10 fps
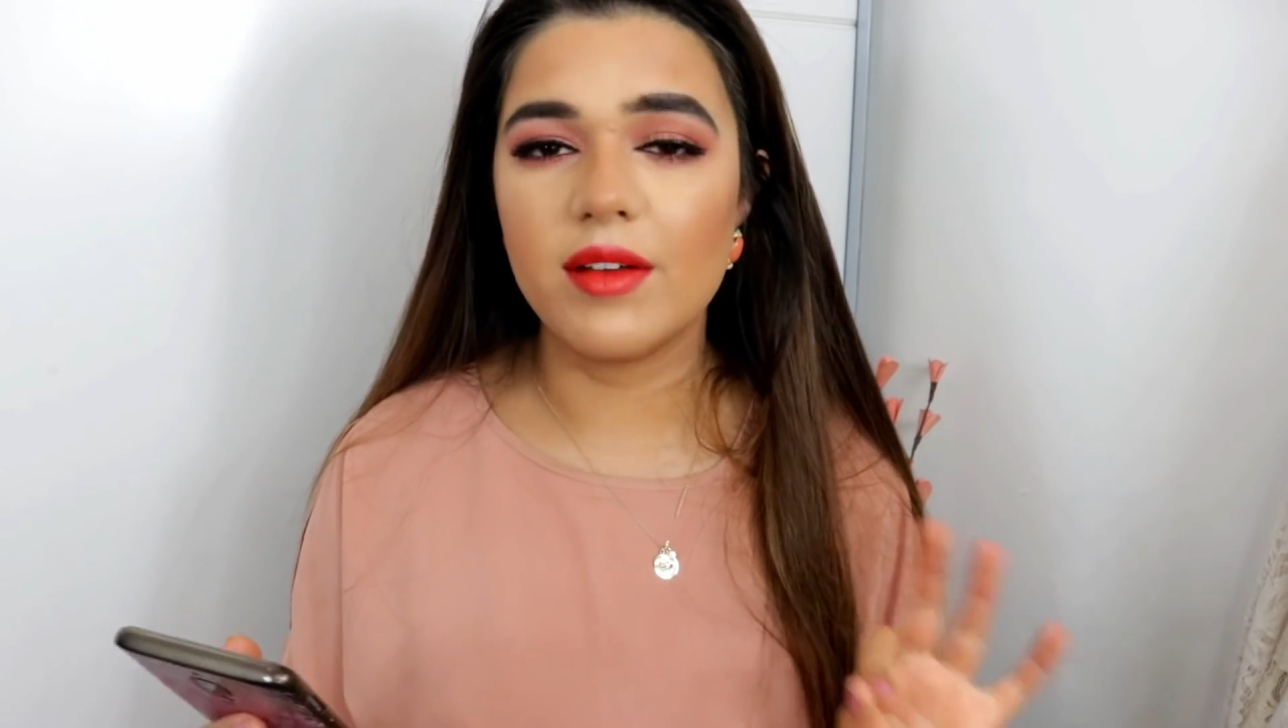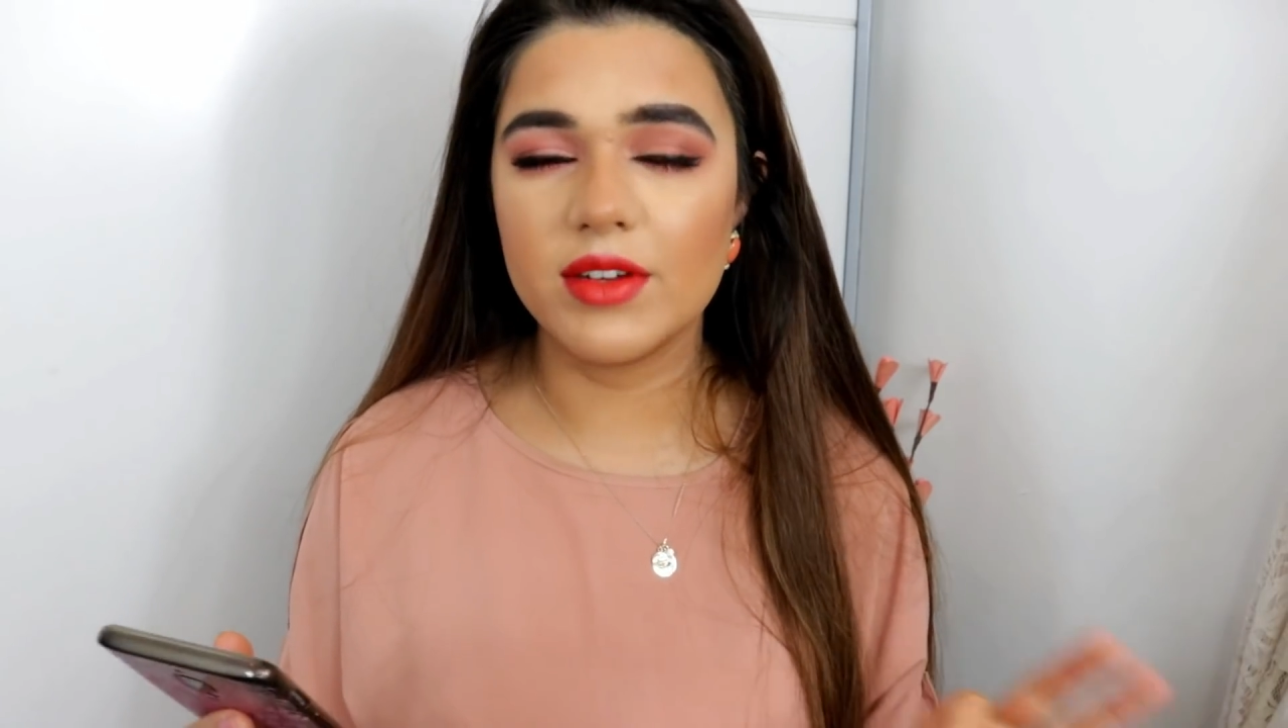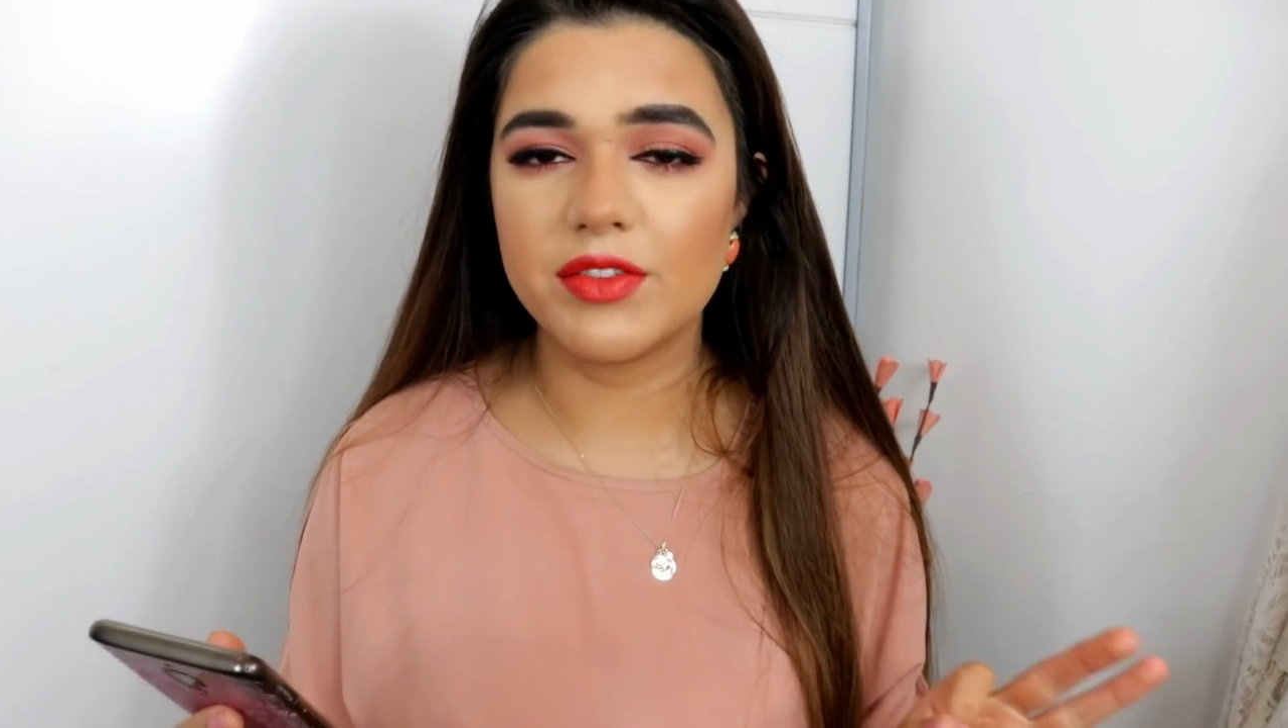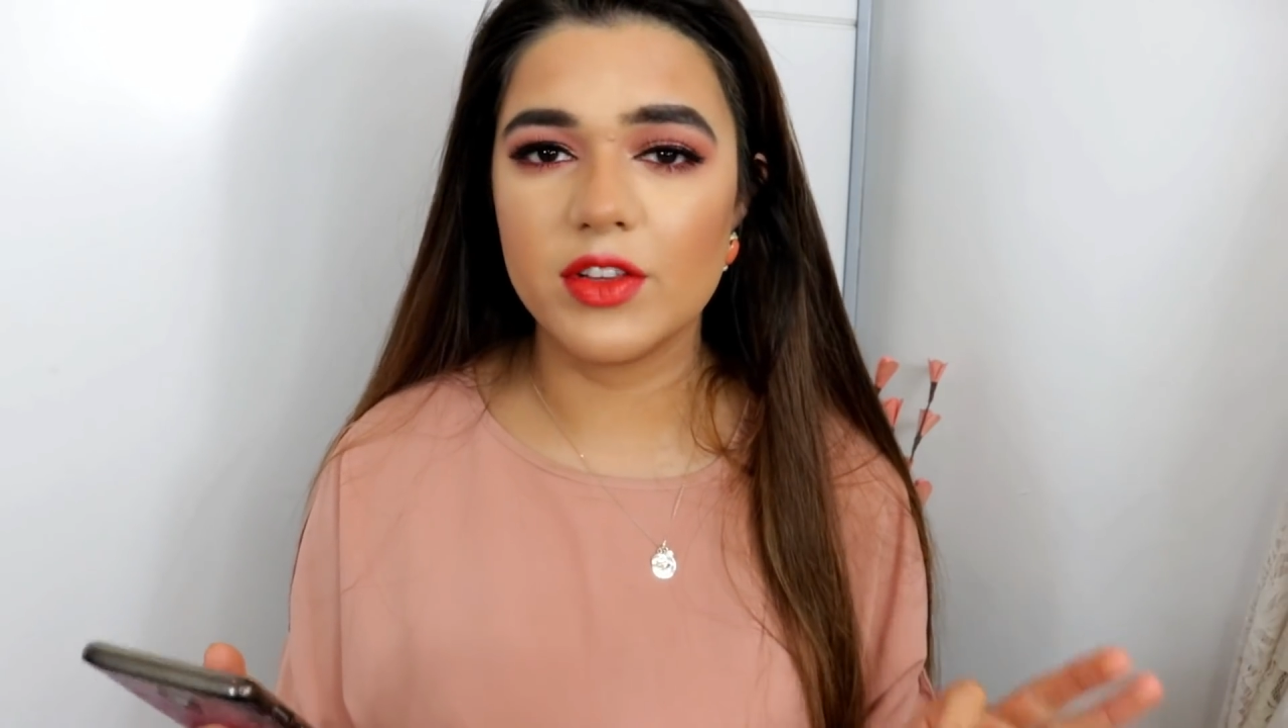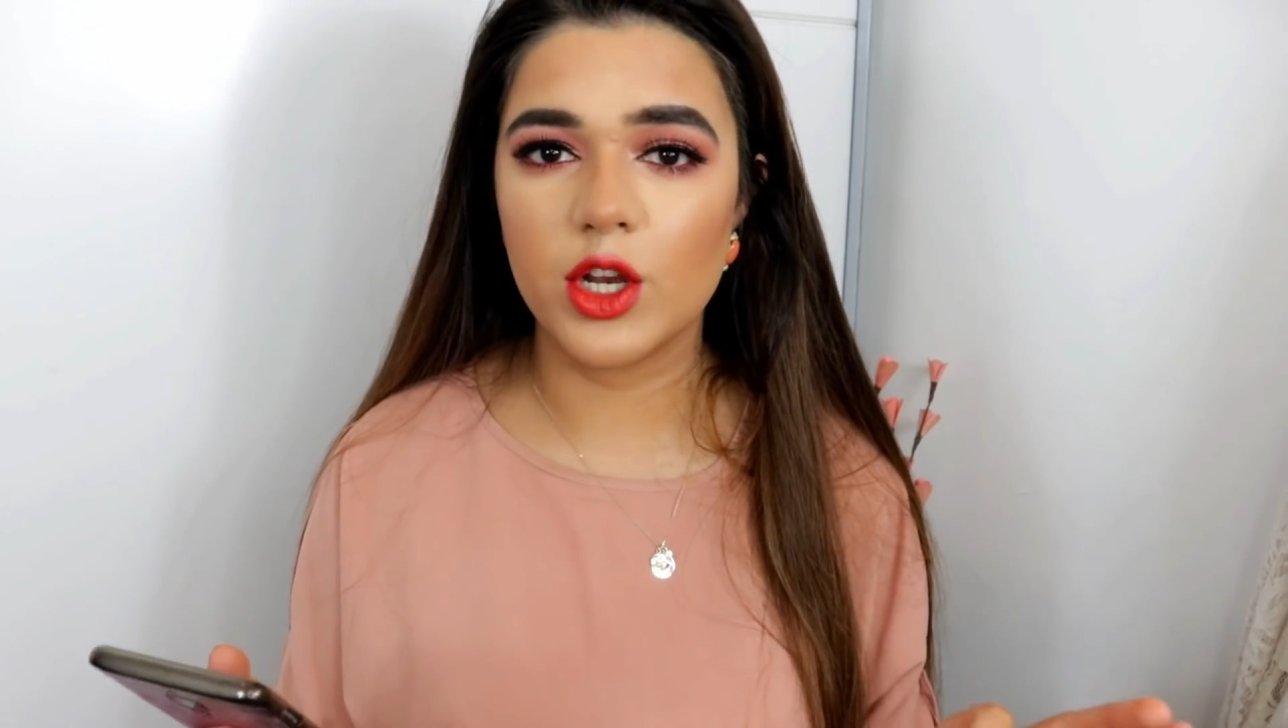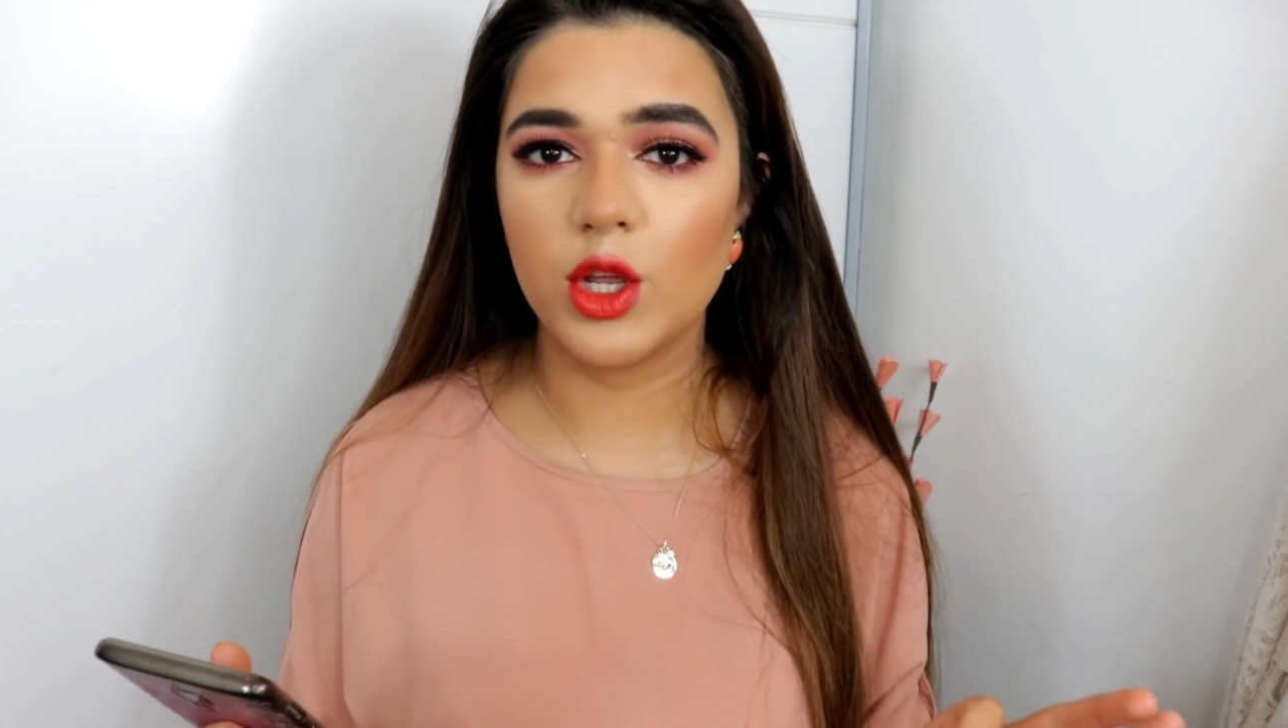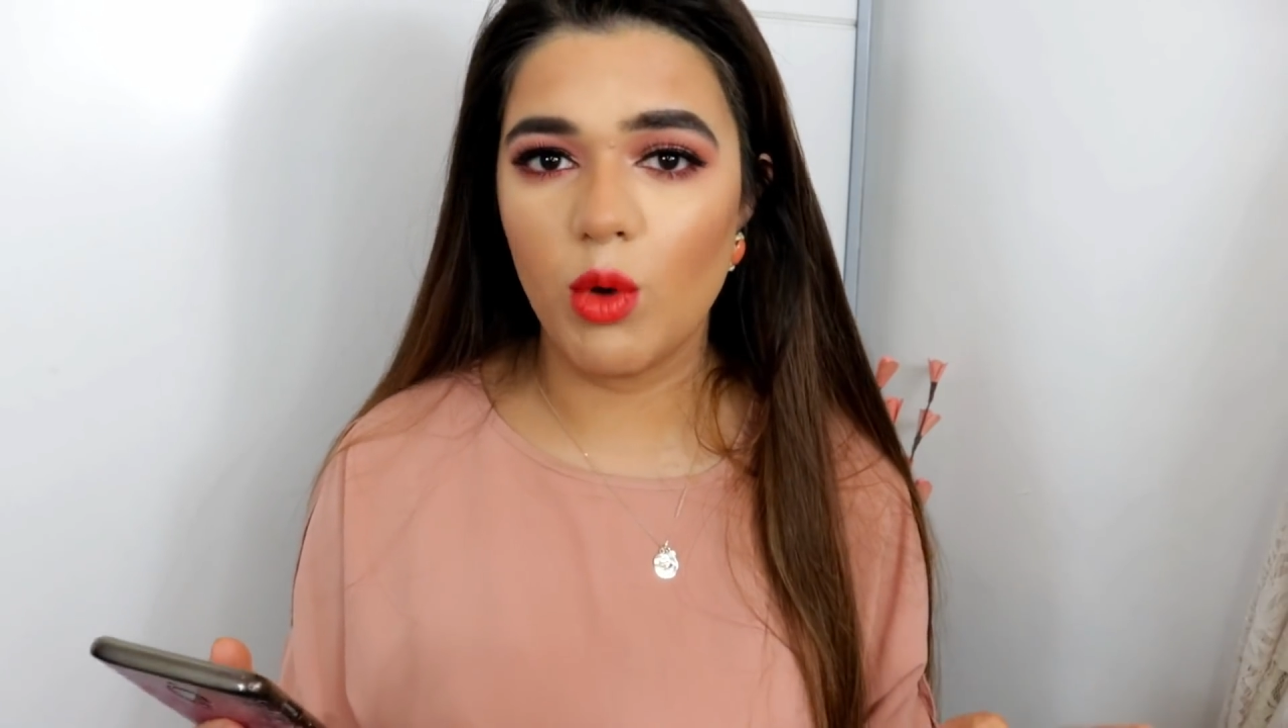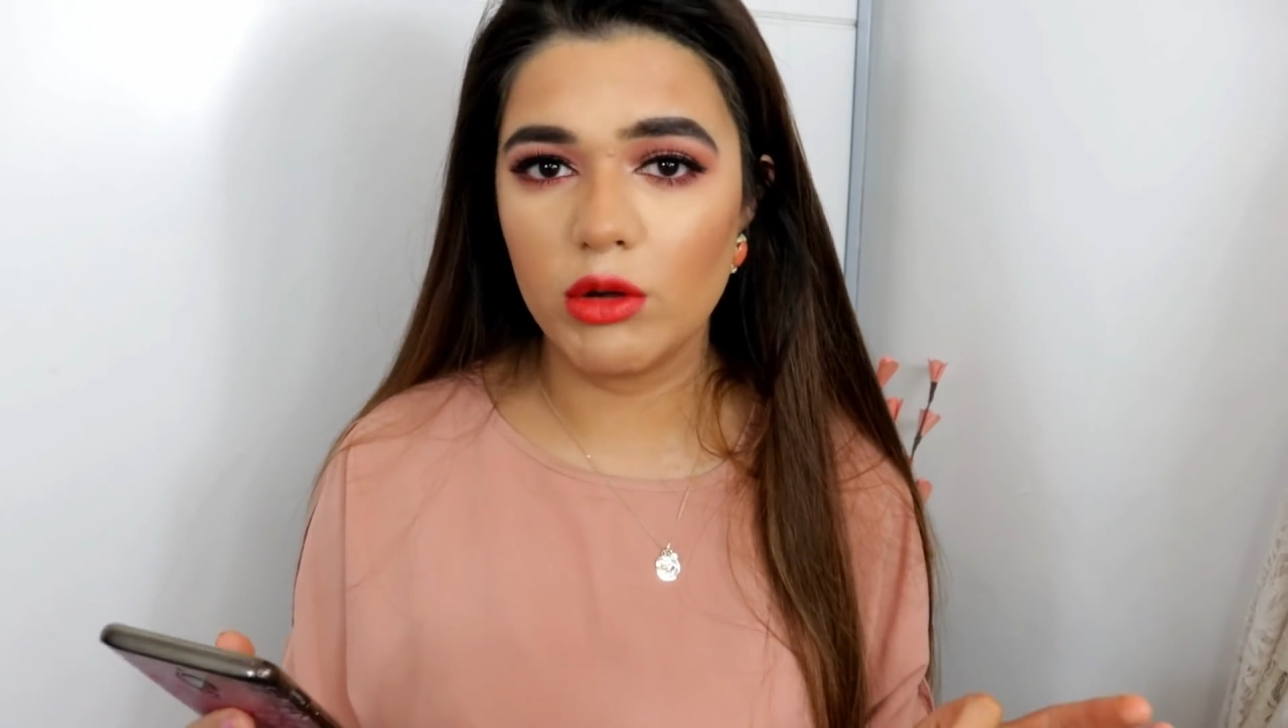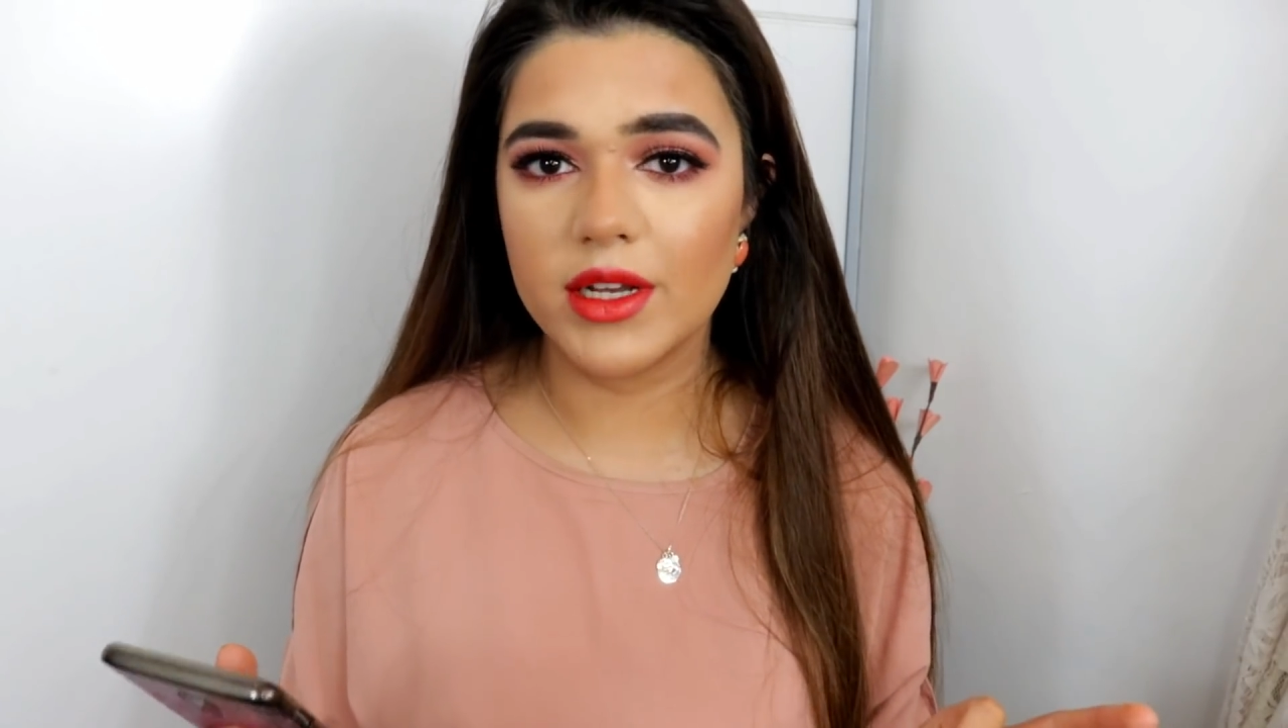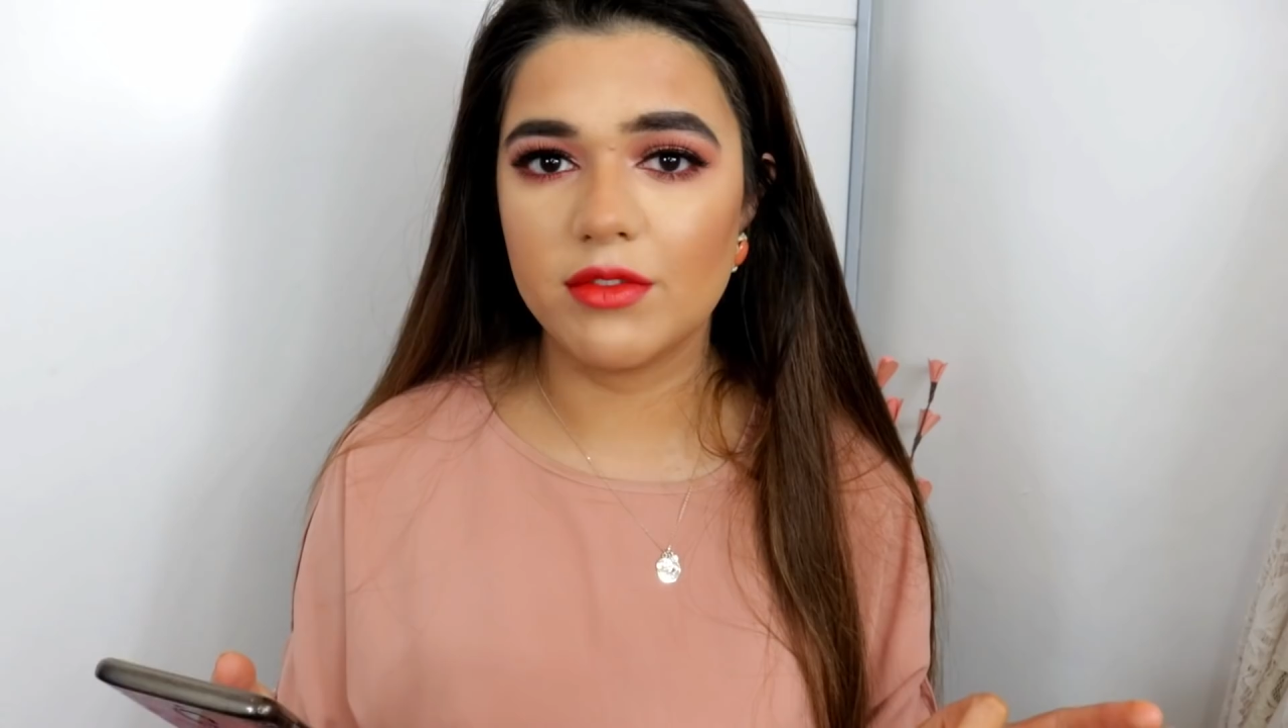everything that you want